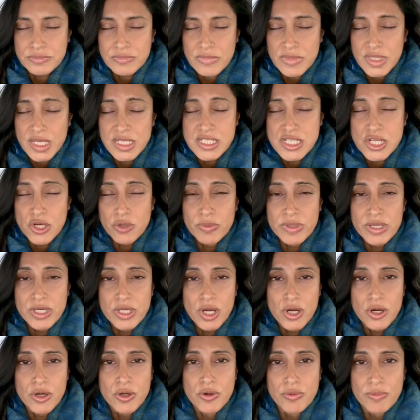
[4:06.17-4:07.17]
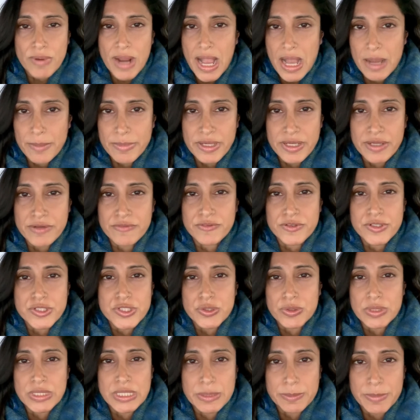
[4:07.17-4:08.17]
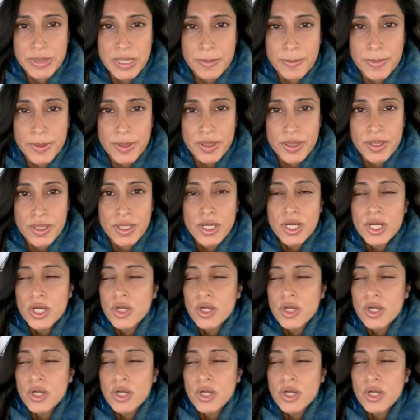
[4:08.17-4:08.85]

So we go grabbing for toilet paper.